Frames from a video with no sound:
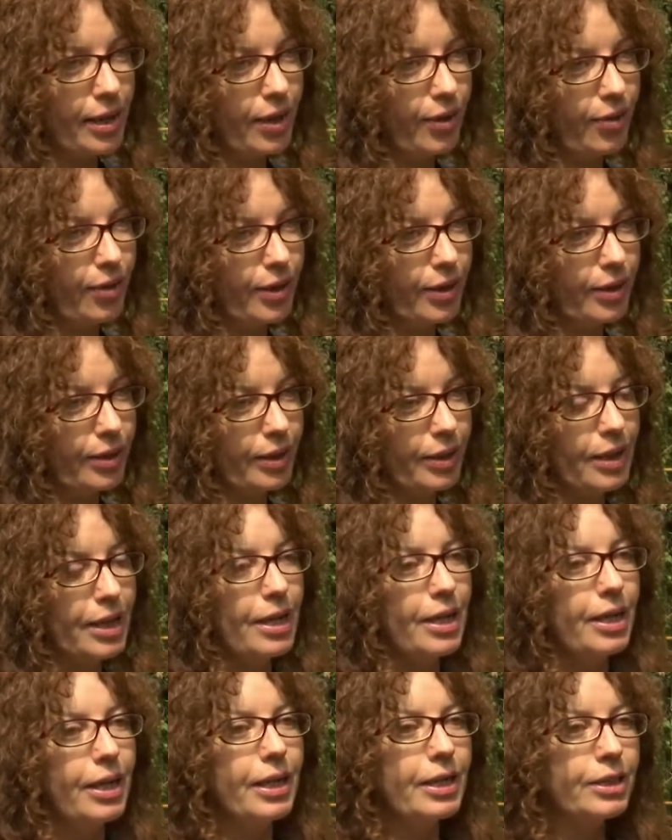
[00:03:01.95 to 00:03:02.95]
area
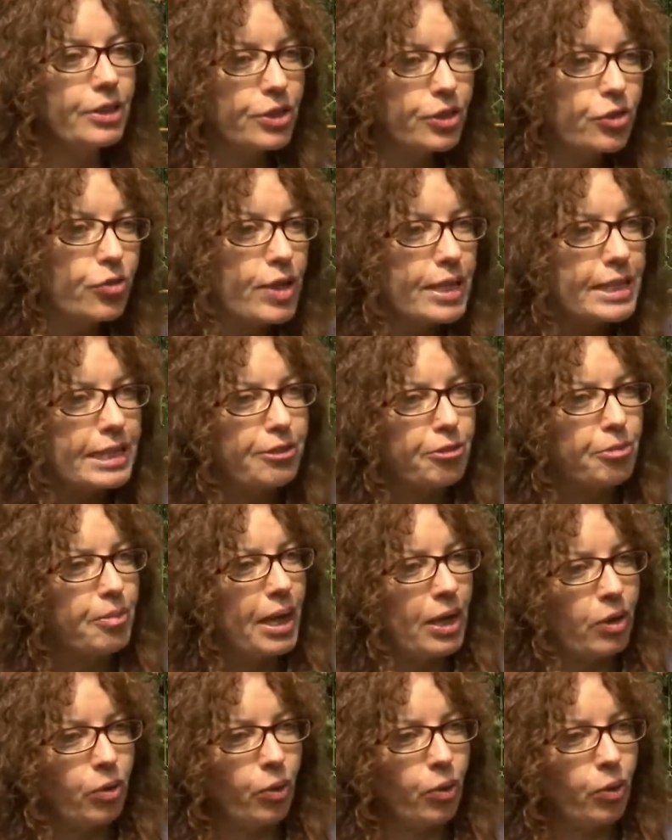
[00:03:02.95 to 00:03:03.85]
into the rest of my